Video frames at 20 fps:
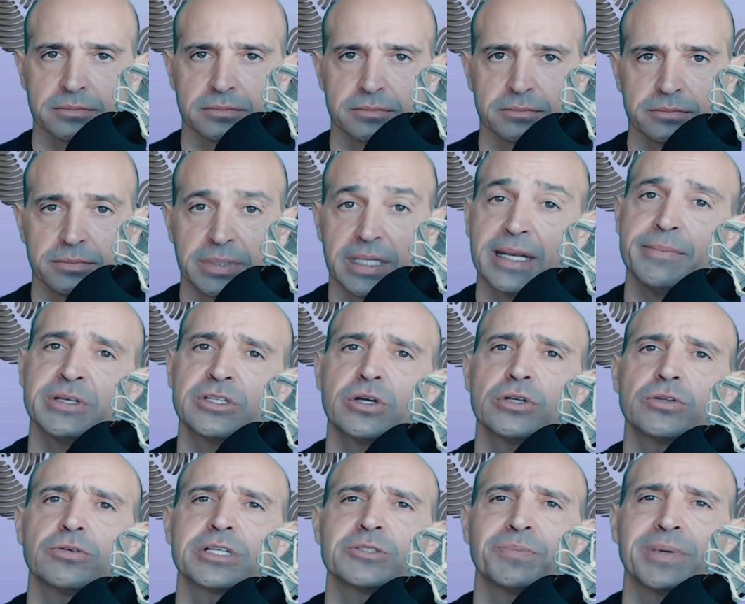But let me try to
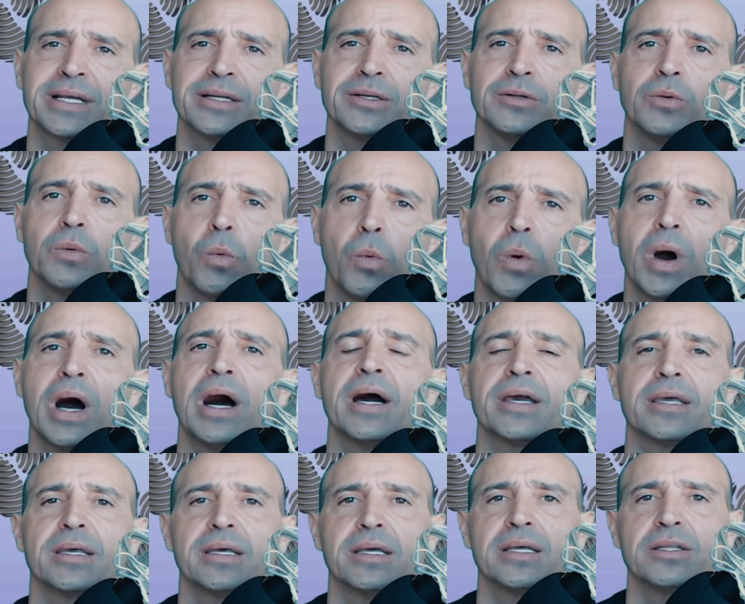explain
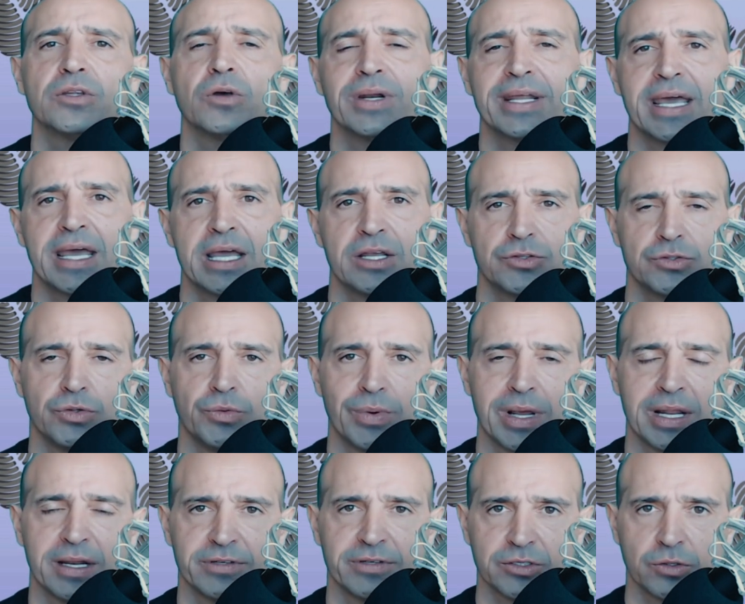why it only had two
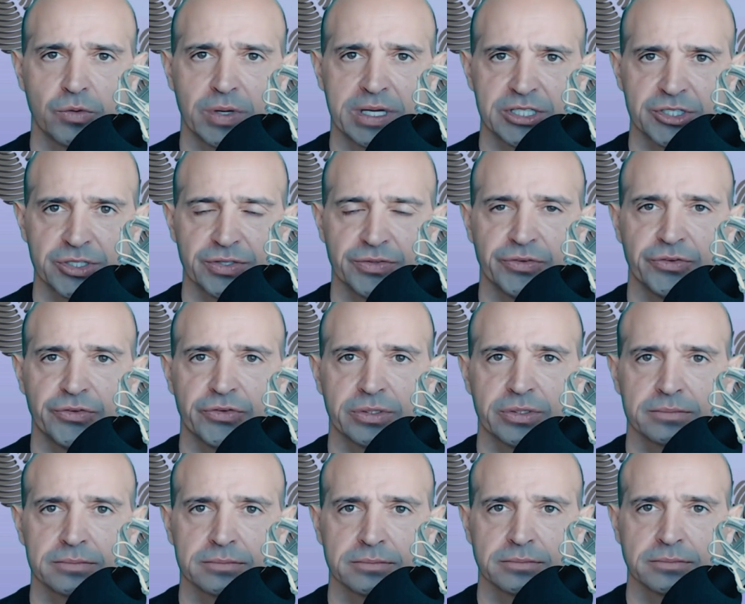relevant questions.
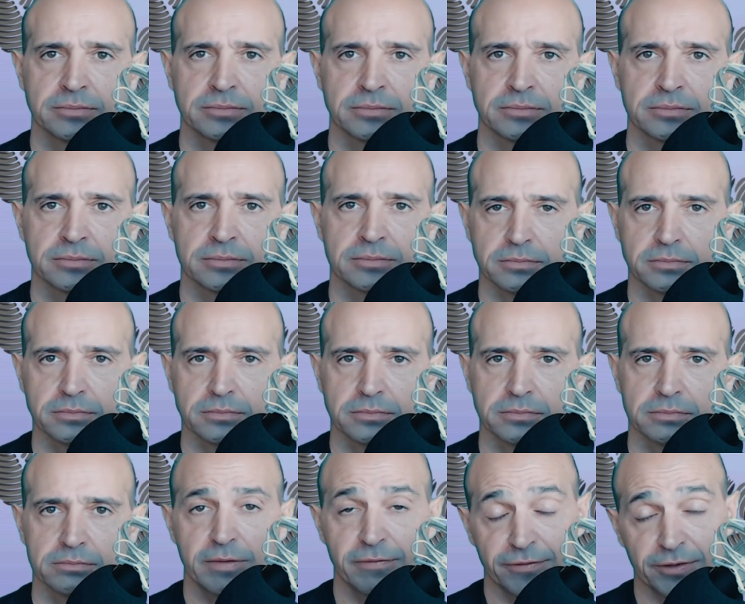
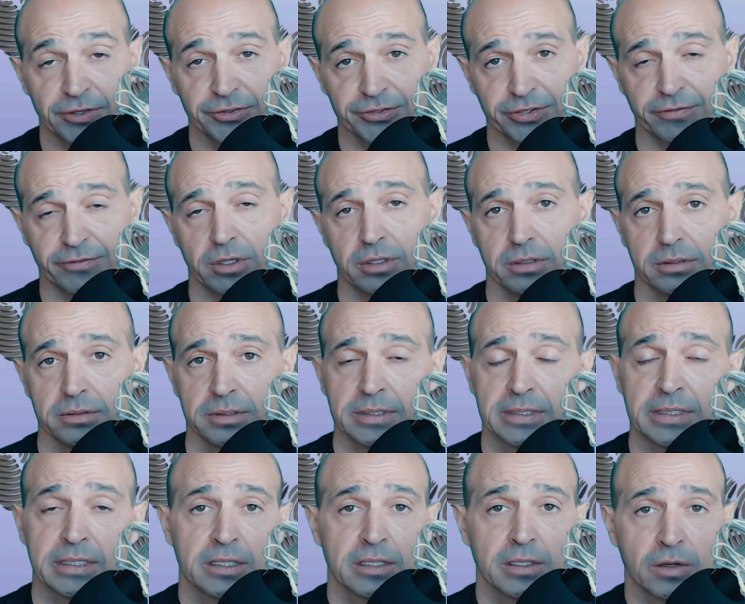But first of all,
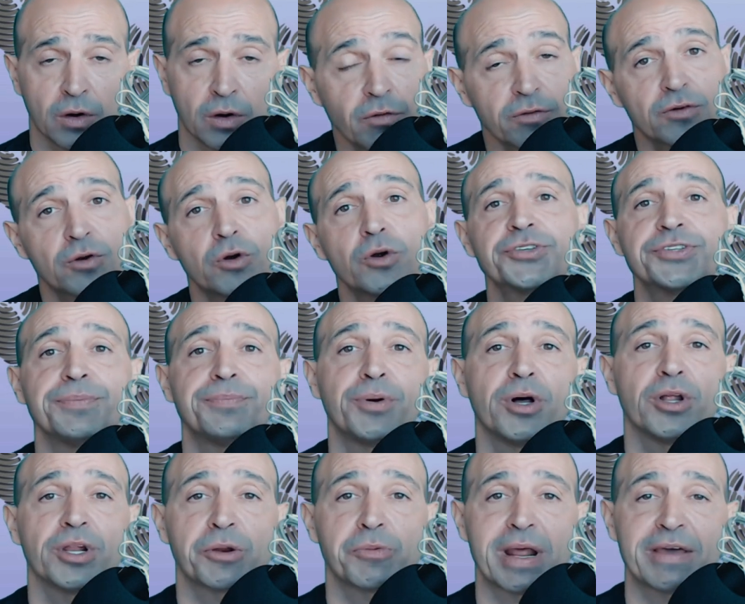of course the
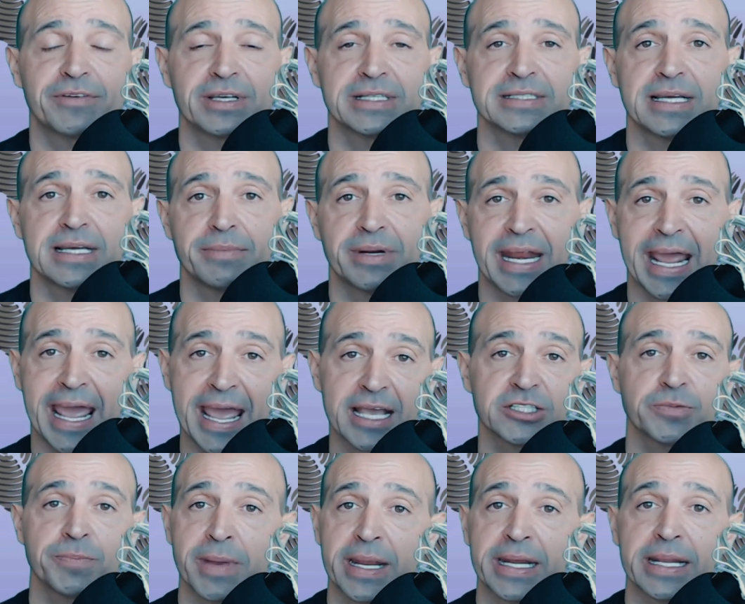polygraph examiner
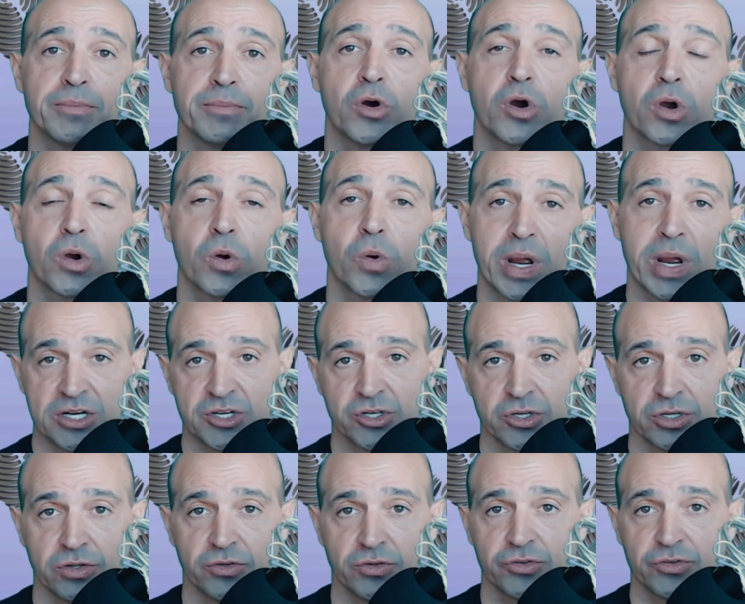asked many more
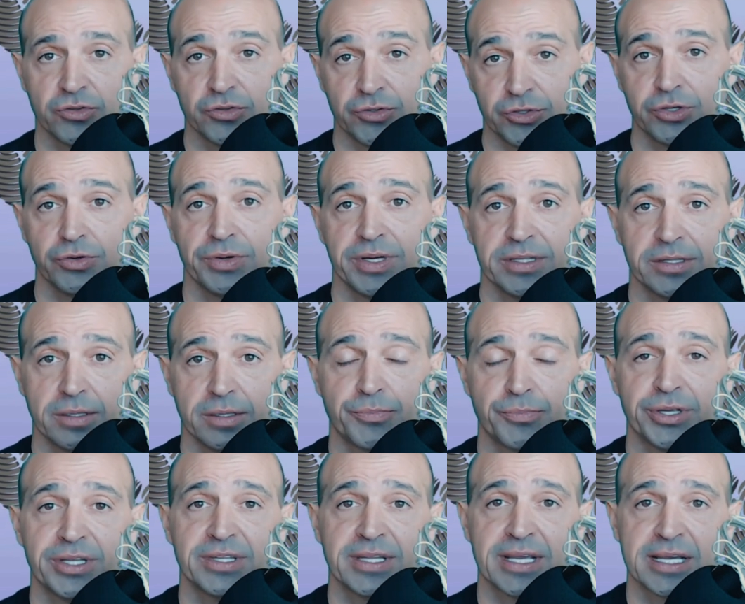questions during the
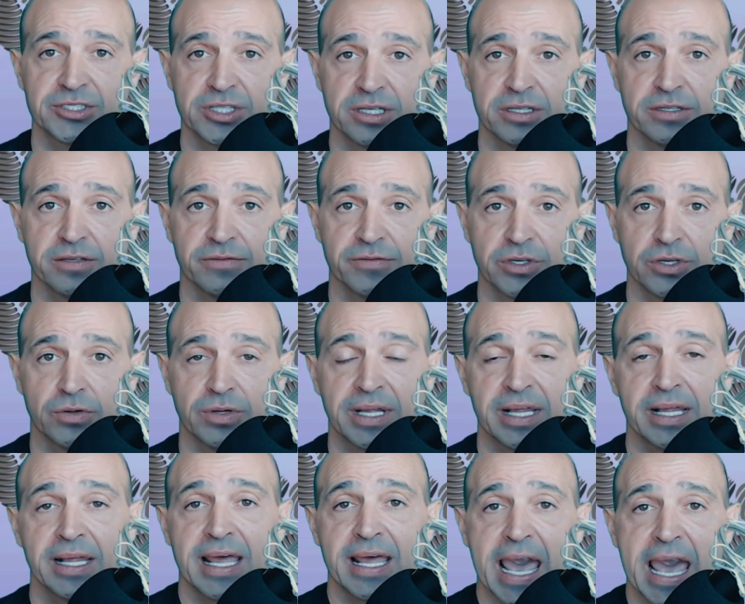pretest interview.
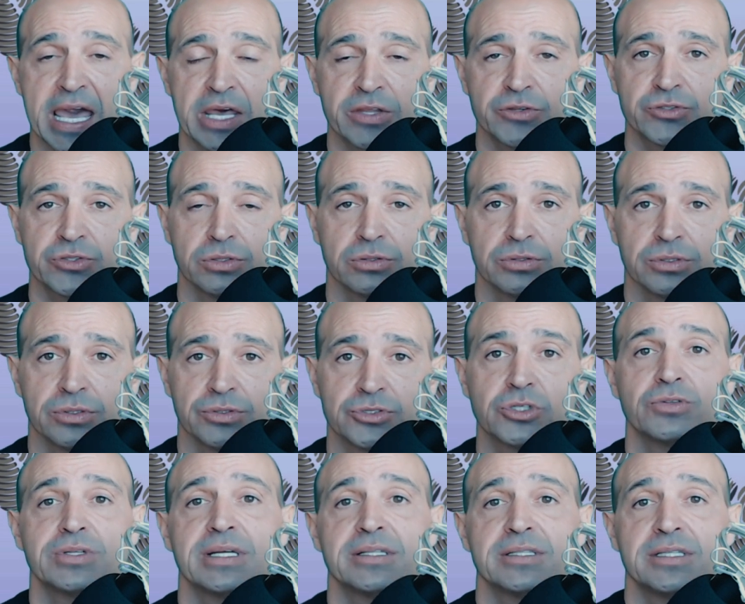He had to, so
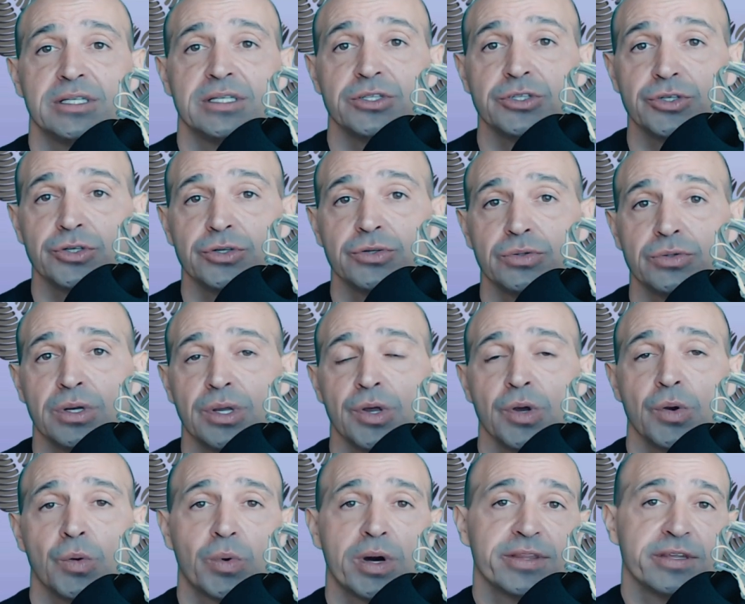that he knew
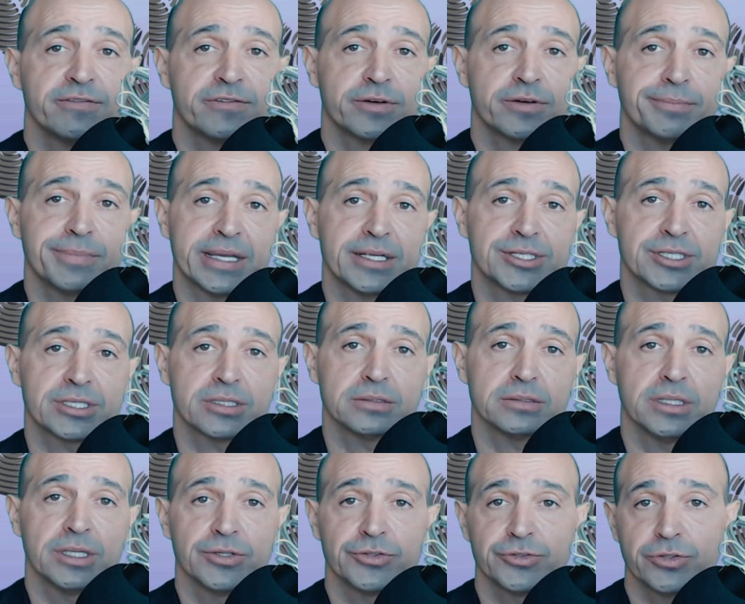what information
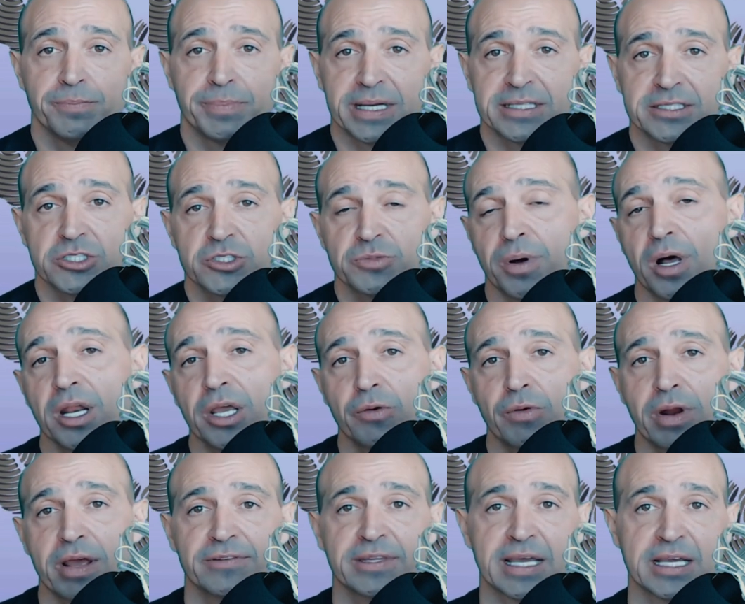to base his
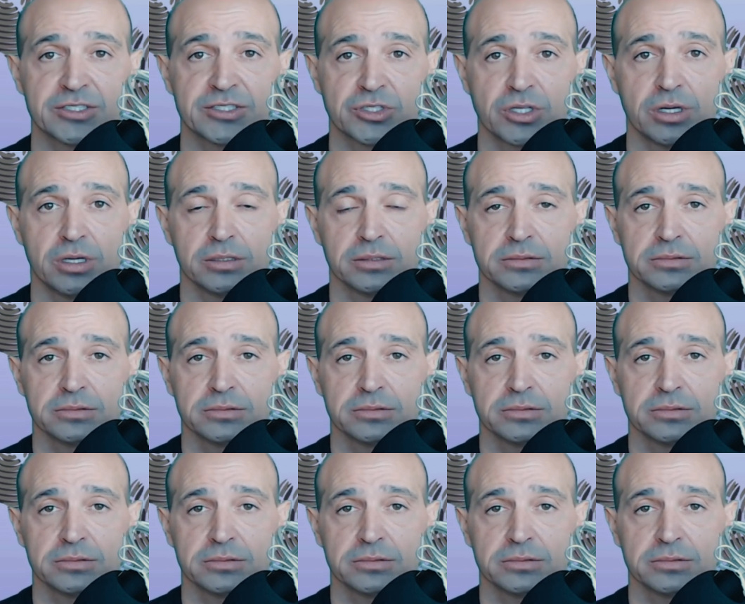polygraph test on.